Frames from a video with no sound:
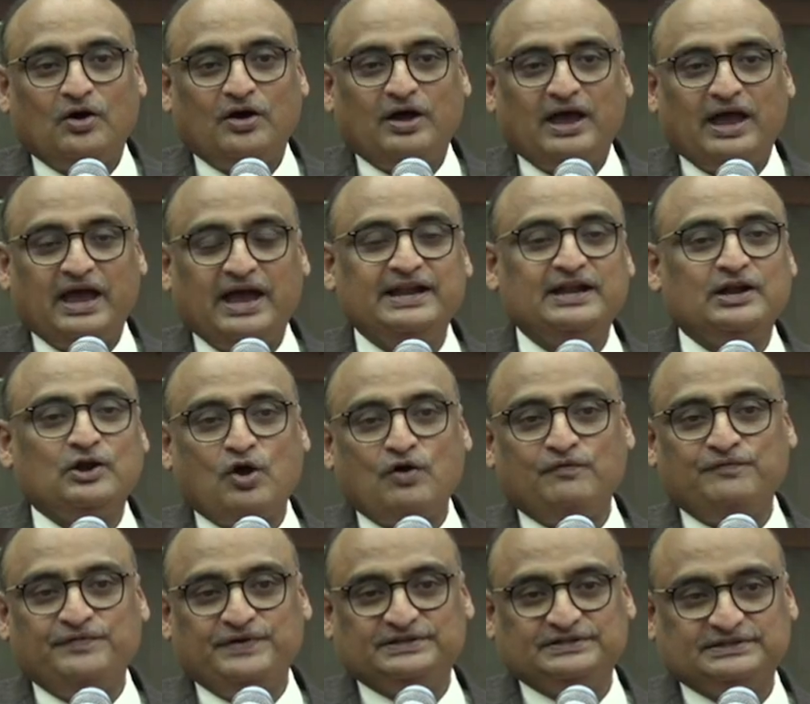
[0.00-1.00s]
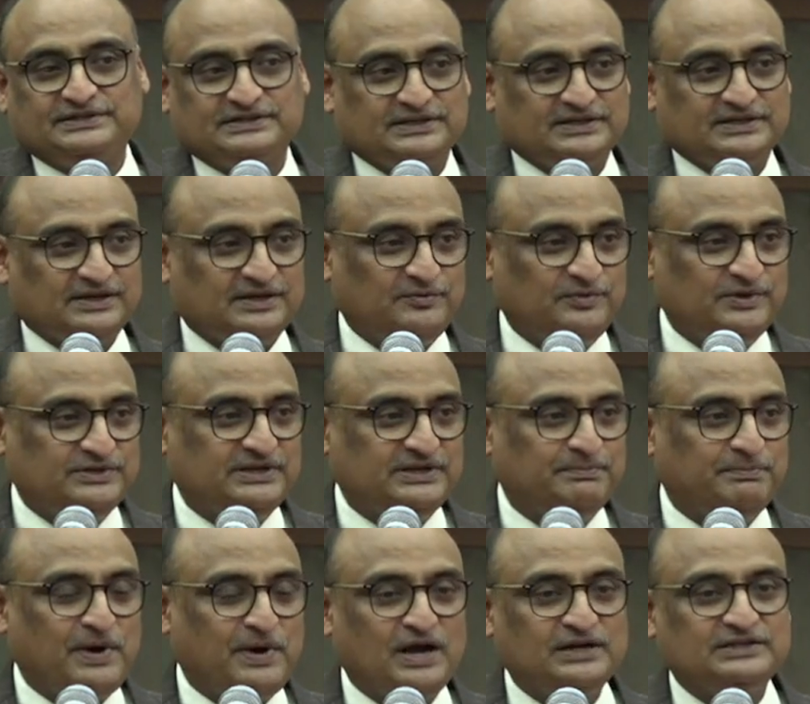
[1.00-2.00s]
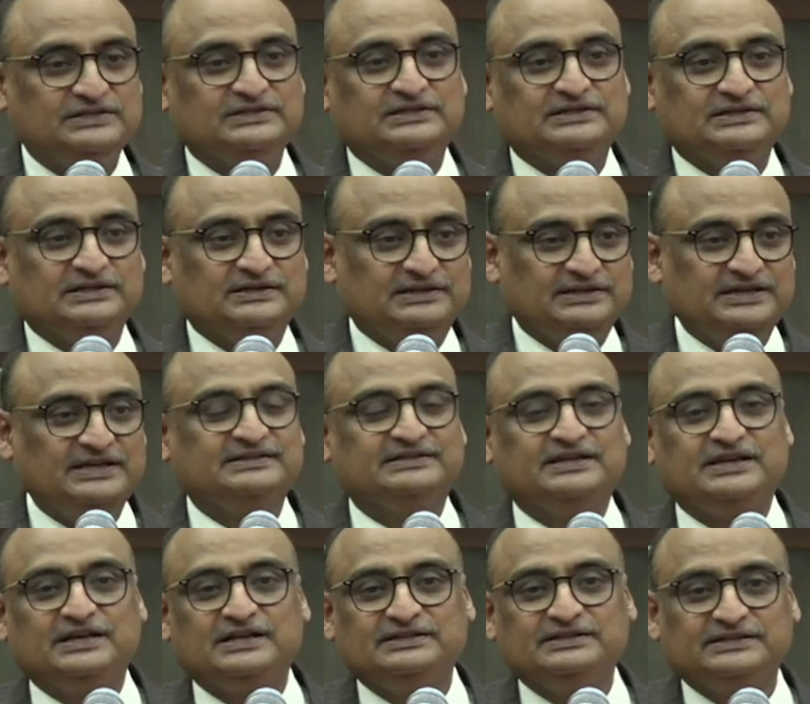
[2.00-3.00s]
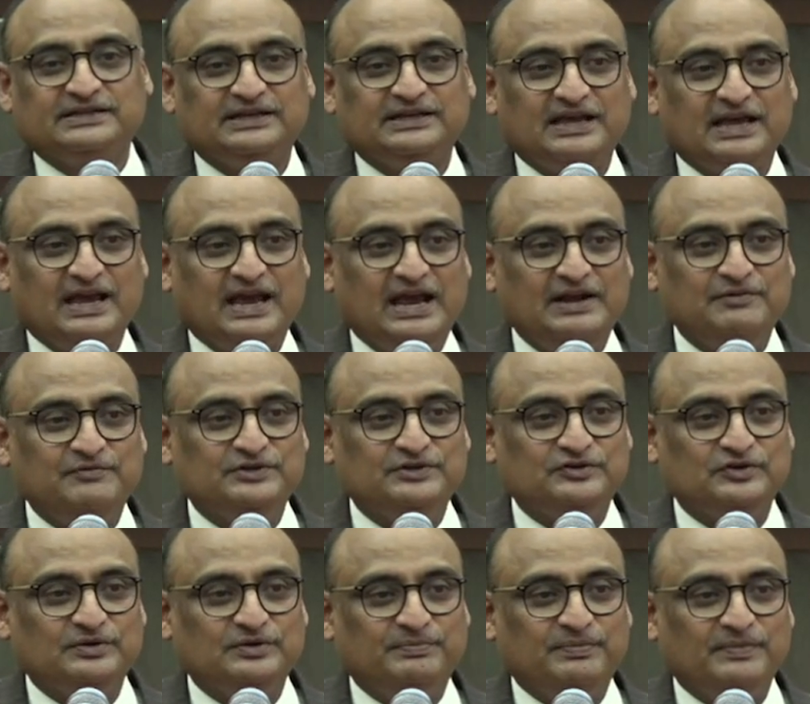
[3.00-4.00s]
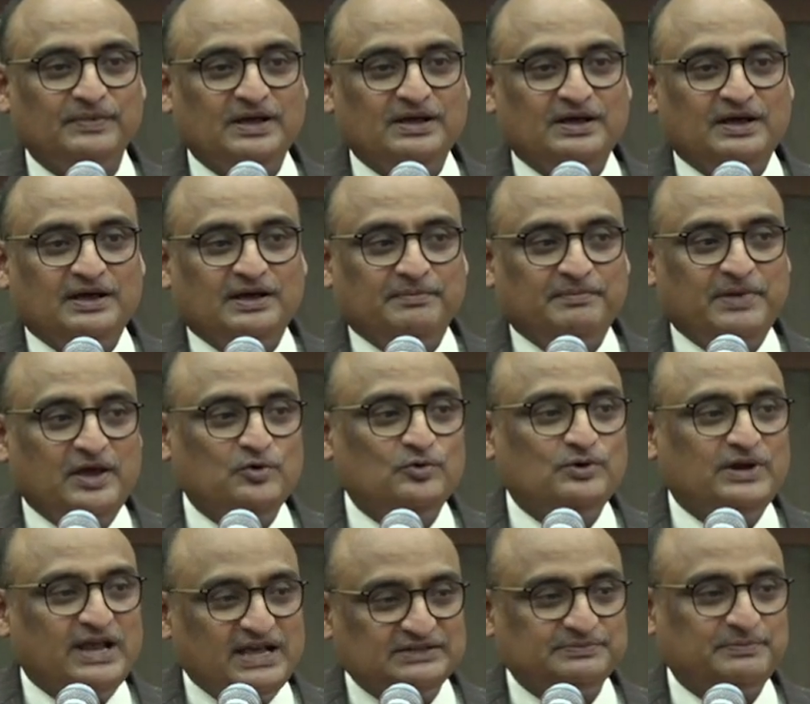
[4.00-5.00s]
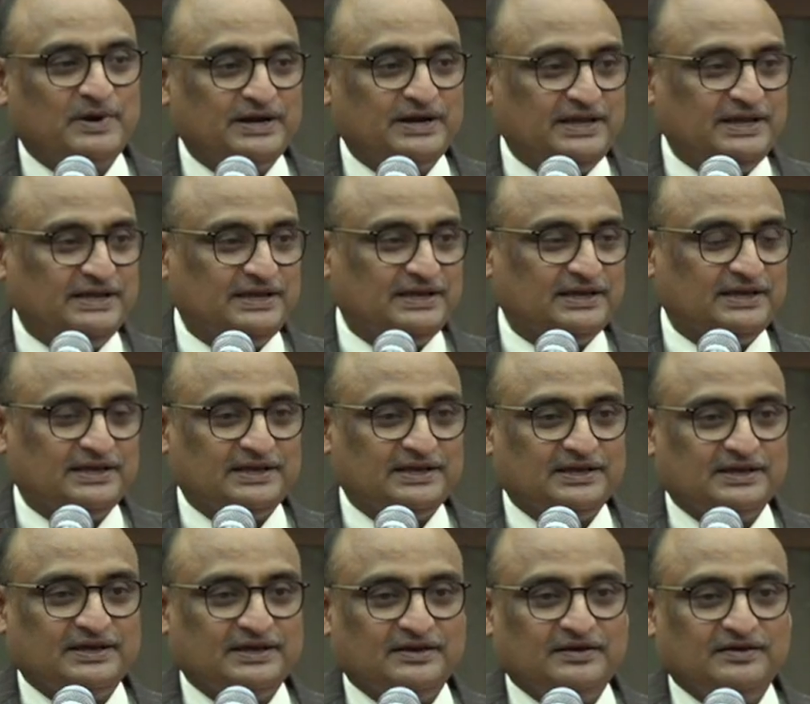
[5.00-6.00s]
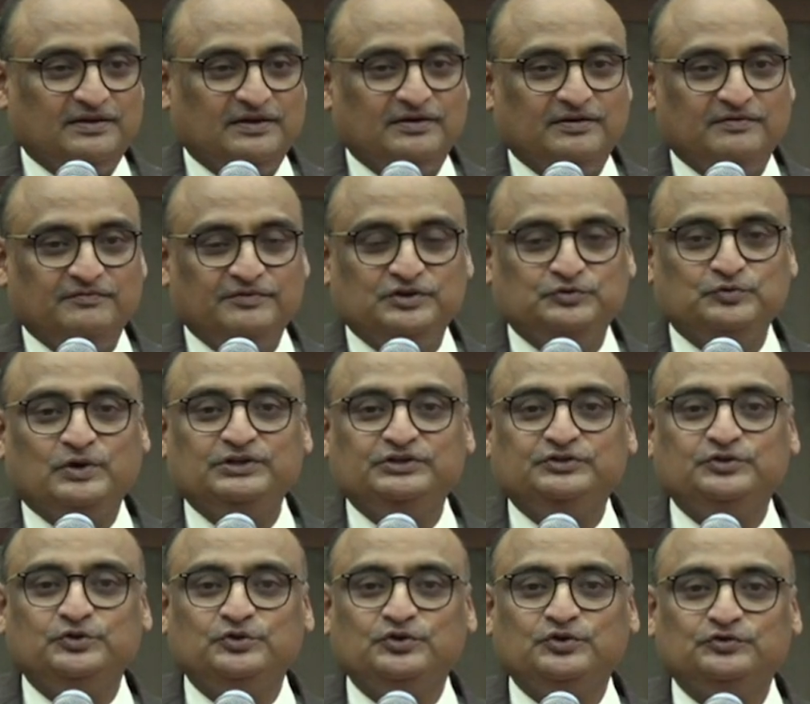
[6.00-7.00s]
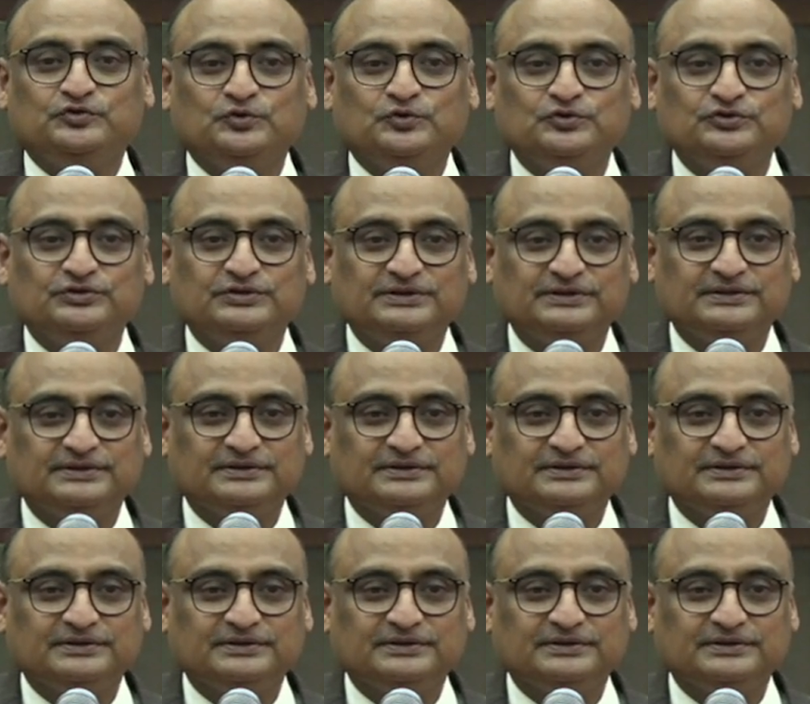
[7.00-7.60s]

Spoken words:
and an office which imparts these skills and which will pay you less money, which one should you choose?